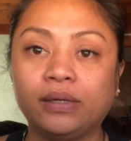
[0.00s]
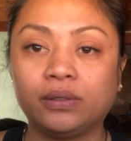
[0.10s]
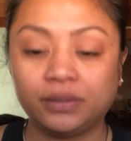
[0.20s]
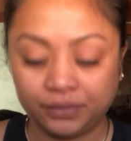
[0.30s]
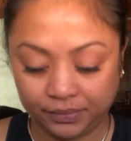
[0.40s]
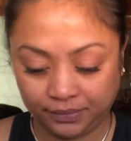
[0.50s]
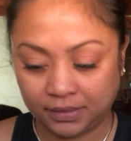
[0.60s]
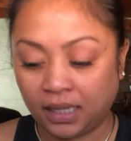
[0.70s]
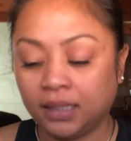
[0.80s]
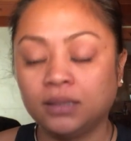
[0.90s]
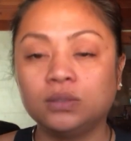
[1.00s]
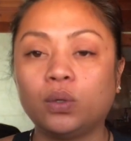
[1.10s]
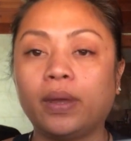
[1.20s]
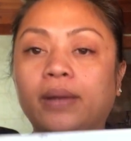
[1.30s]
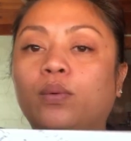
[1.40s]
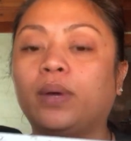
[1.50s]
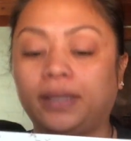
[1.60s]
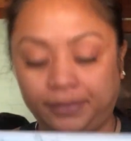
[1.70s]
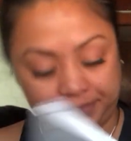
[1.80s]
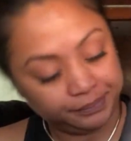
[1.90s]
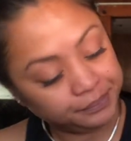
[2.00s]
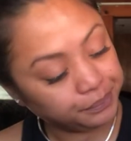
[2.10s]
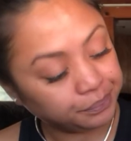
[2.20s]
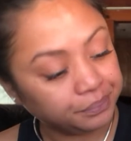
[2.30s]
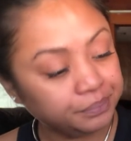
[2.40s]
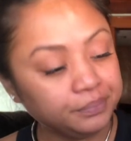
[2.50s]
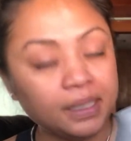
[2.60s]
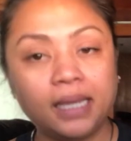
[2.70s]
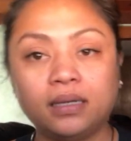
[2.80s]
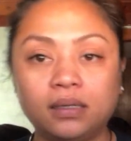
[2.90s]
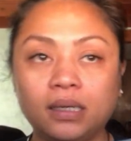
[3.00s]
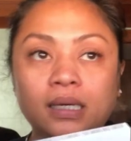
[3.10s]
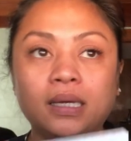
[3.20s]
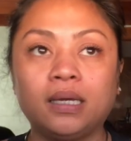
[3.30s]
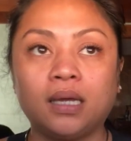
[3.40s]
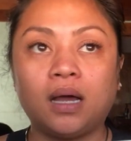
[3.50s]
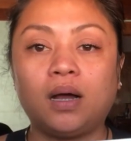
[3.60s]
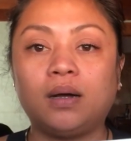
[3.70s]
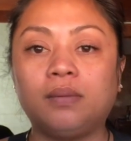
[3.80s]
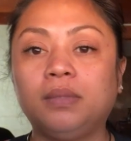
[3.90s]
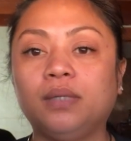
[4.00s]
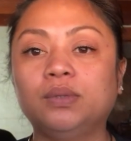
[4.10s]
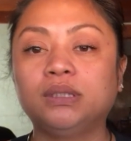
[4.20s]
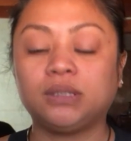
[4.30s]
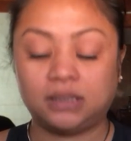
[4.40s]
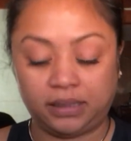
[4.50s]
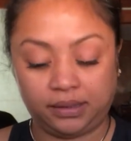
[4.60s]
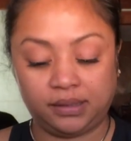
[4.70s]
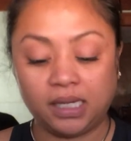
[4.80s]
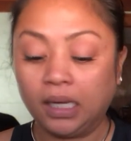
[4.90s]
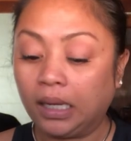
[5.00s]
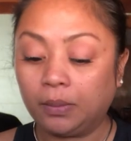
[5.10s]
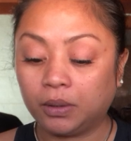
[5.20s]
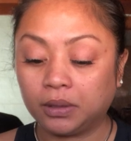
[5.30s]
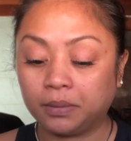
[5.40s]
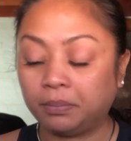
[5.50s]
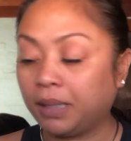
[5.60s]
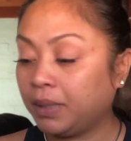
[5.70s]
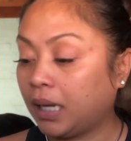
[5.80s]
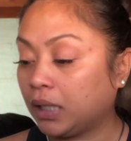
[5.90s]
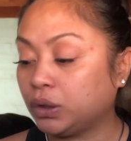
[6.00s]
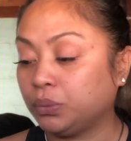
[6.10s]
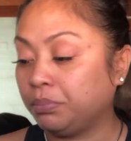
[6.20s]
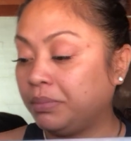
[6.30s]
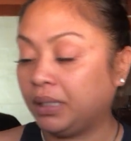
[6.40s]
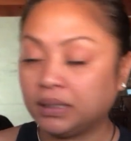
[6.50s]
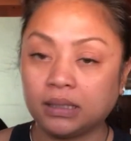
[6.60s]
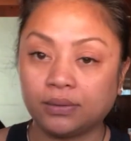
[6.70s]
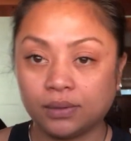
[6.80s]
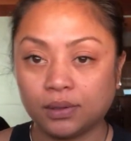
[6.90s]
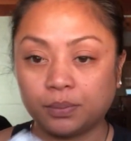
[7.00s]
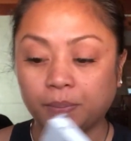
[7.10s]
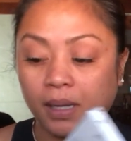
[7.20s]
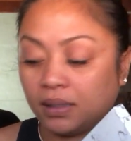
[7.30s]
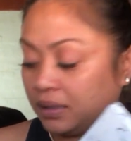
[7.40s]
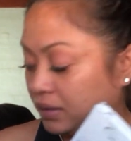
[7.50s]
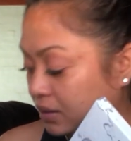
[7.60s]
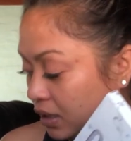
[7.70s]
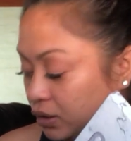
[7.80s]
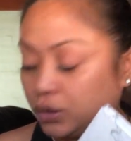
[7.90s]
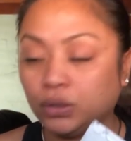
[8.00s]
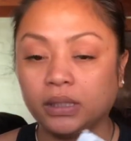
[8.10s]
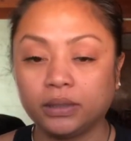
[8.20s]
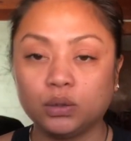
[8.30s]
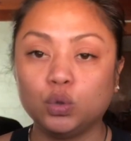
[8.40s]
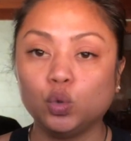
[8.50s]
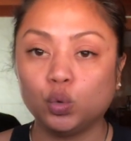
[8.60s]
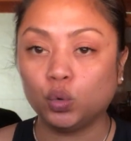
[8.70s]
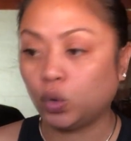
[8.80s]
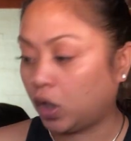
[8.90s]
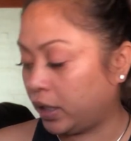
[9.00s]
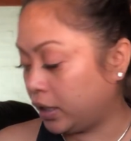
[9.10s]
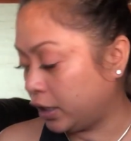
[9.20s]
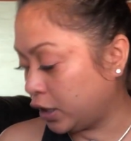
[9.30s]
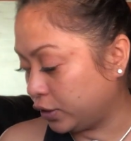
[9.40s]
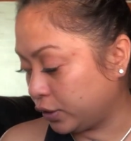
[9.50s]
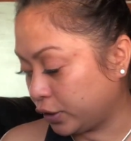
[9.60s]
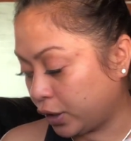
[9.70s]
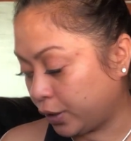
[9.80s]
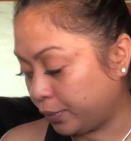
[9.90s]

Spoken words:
here. So anyway, and I was just like thinking about like maybe I should mix another palette. I should like do another